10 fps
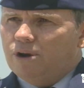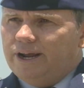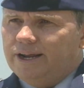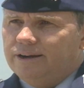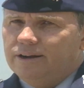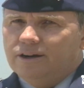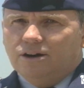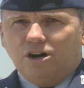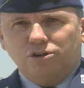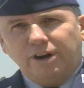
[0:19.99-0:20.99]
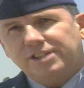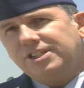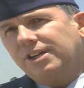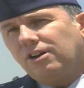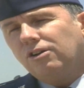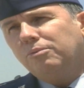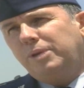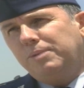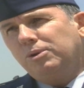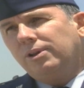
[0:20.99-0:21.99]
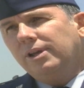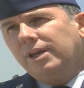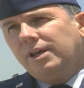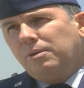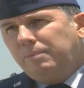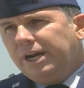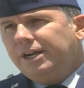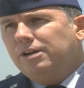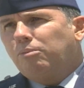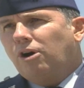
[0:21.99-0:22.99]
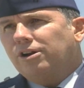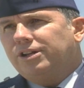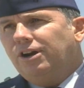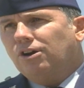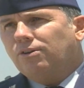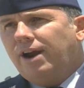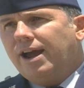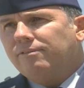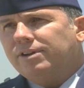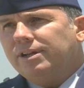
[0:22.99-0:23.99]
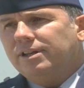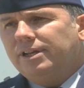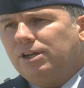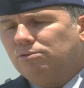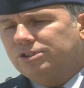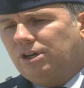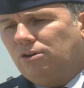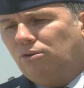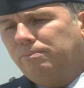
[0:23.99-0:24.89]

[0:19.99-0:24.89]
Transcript: plan, our transient alert people, meeting to park the aircraft. It was a whole